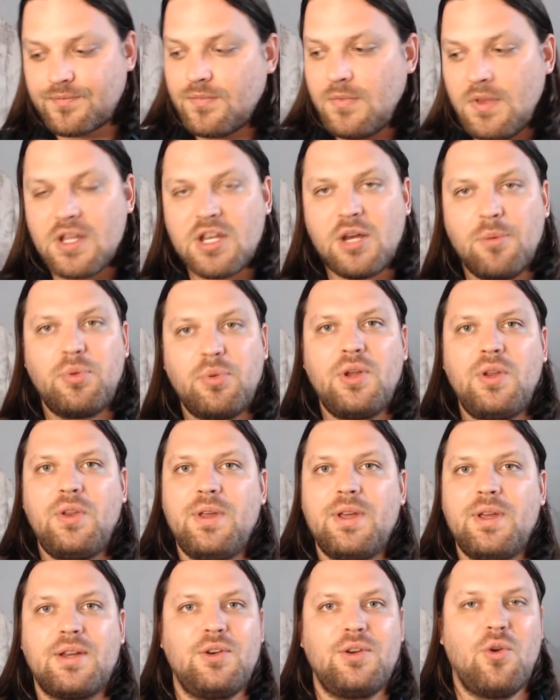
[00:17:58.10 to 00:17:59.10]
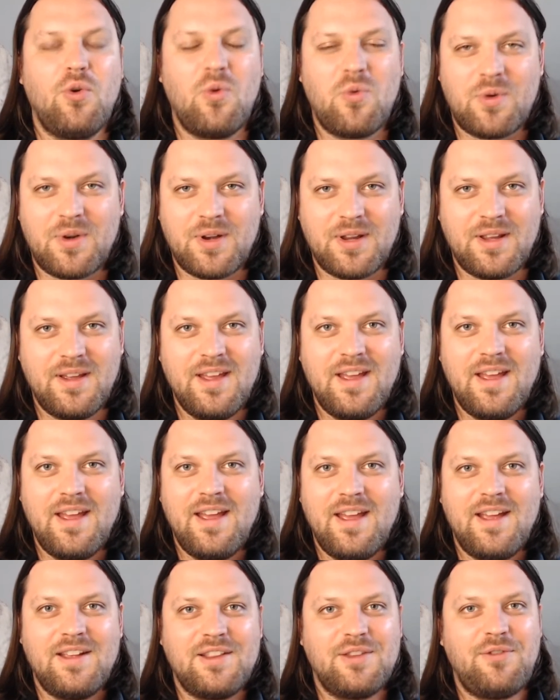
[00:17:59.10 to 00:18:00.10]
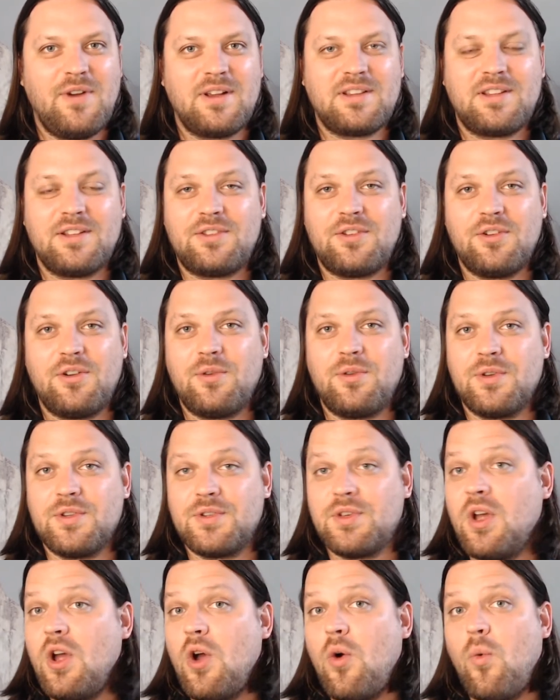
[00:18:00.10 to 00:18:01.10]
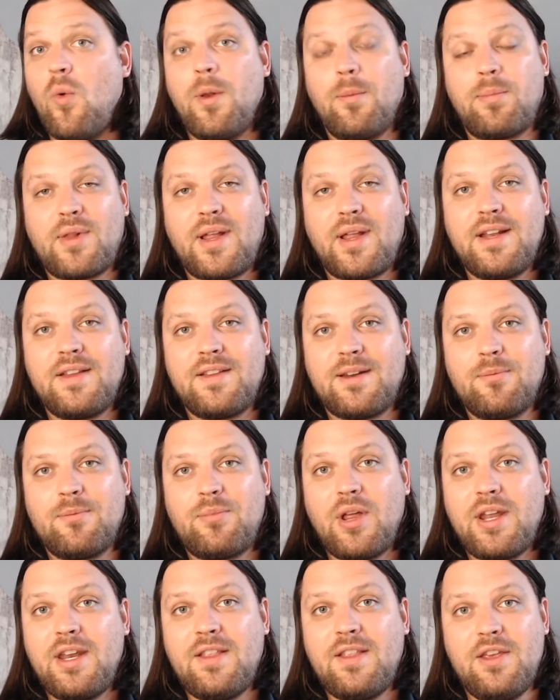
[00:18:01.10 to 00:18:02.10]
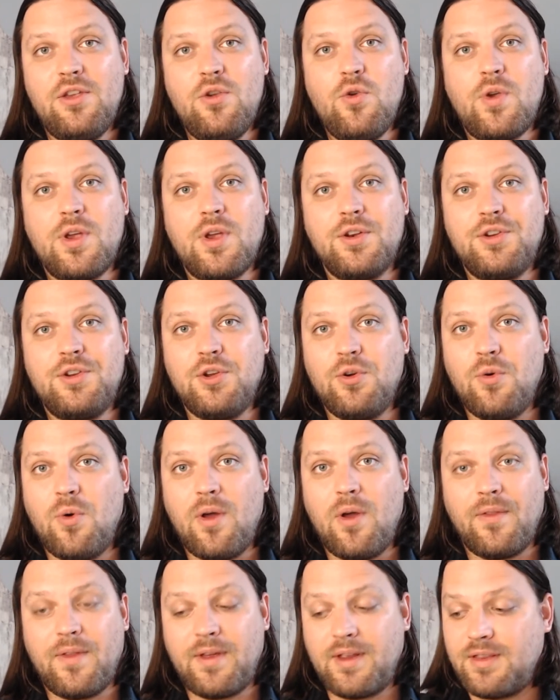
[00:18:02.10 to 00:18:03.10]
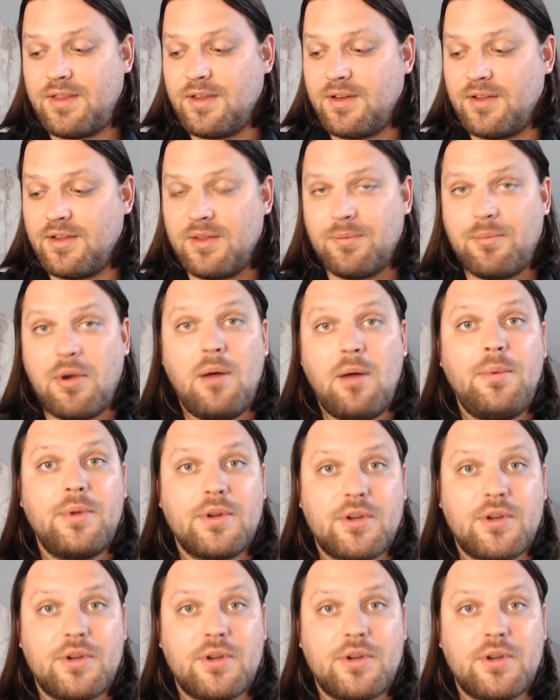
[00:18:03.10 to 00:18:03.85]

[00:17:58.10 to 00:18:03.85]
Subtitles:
Completely ignoring the fact that there is plenty that you can do on like the public